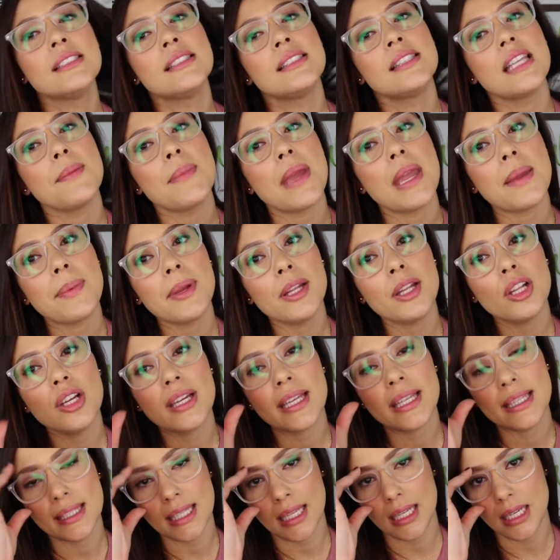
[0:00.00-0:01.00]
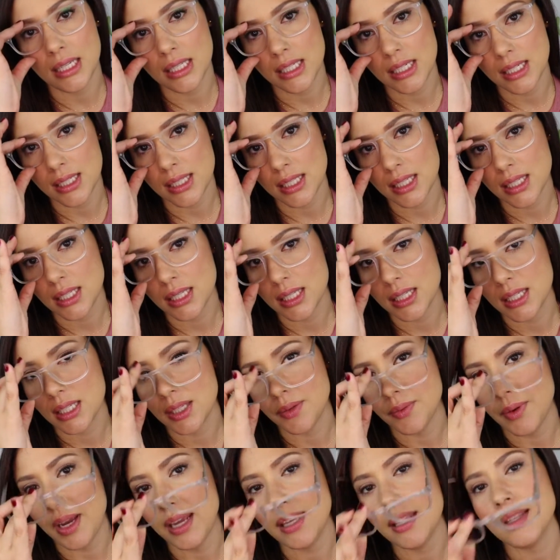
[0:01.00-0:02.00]
they make me look intelligent,
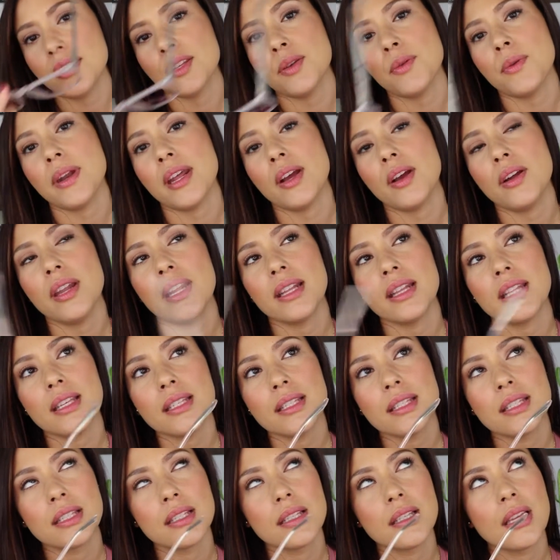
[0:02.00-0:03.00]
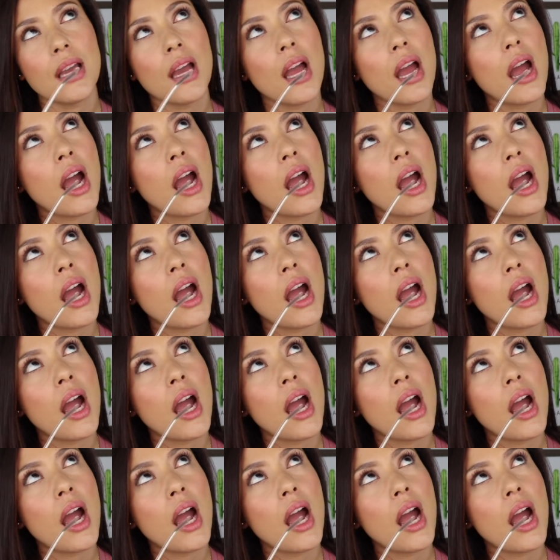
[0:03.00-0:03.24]
right? So when I go like this,